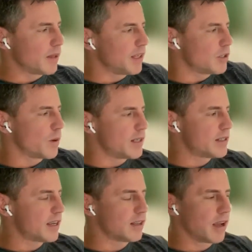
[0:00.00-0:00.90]
By Monday
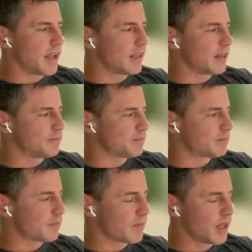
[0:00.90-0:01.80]
22nd, I had
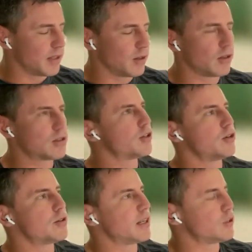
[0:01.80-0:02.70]

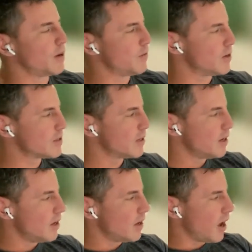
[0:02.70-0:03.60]
Tuesday
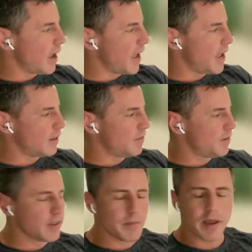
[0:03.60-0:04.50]
21st, I
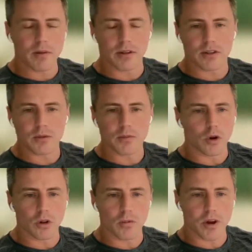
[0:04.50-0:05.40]
had 15 people on the
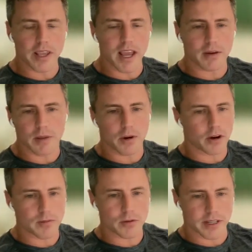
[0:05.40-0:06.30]
Zoom call working out with
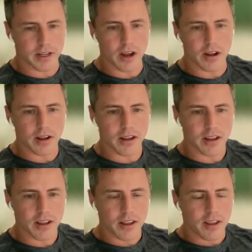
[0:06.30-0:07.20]
their programs ready to go.